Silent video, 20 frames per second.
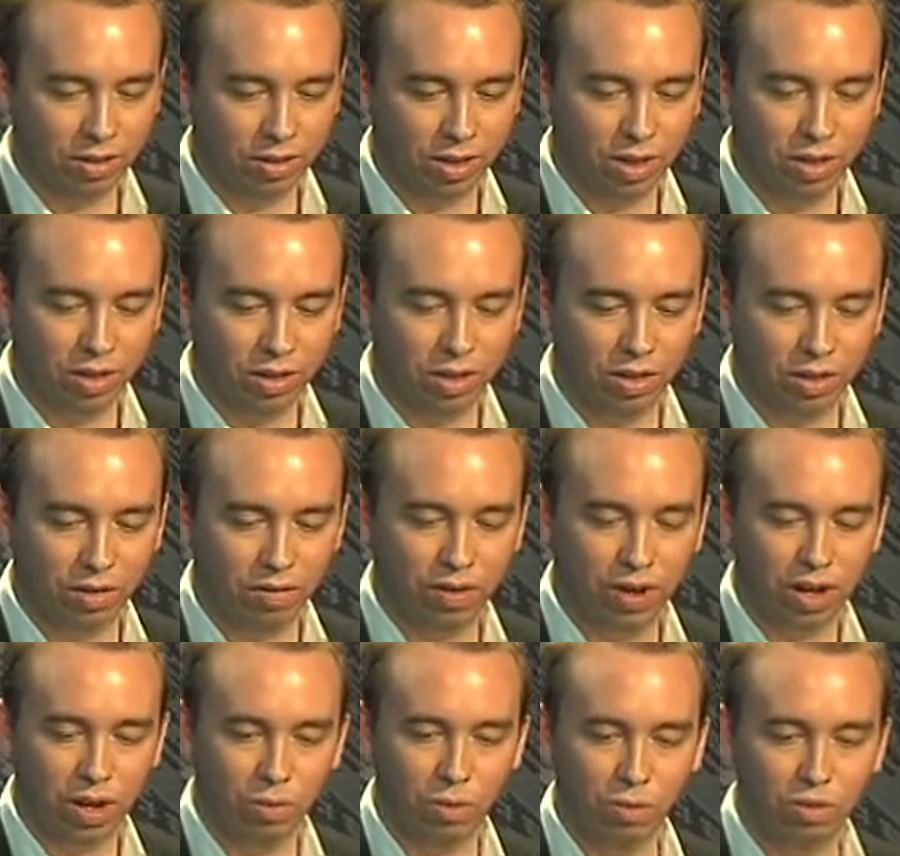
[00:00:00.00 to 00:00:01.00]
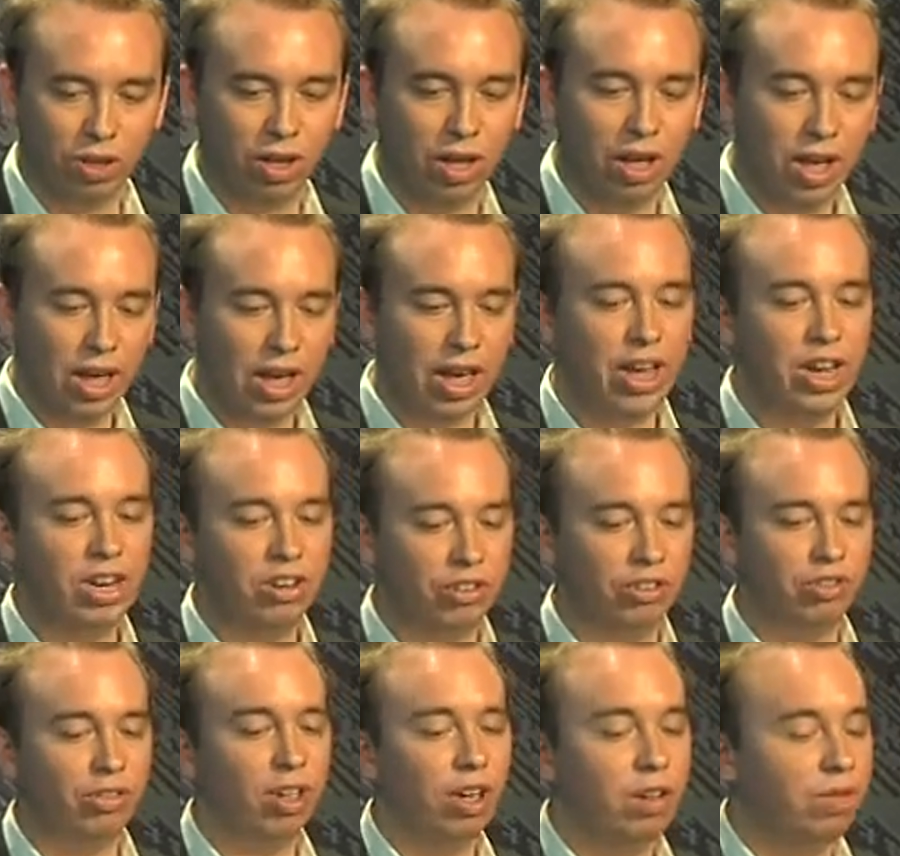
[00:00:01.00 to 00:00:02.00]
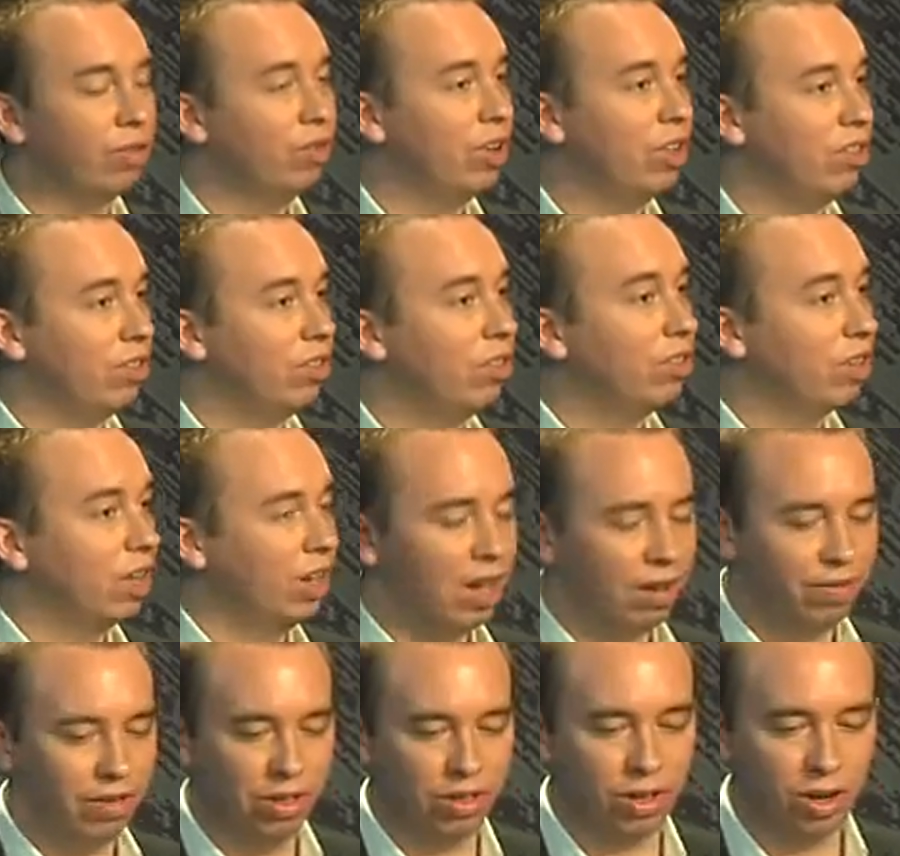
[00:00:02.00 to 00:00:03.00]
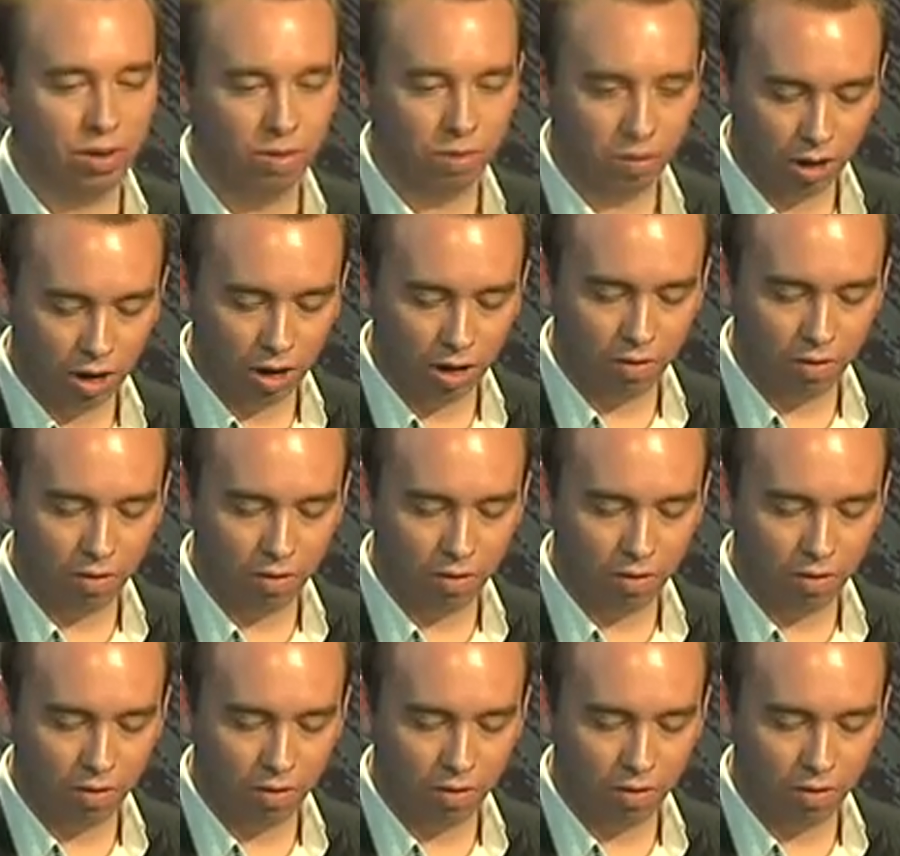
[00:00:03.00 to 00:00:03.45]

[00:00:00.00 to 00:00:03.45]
So this is a firewall. So each server instance can have its own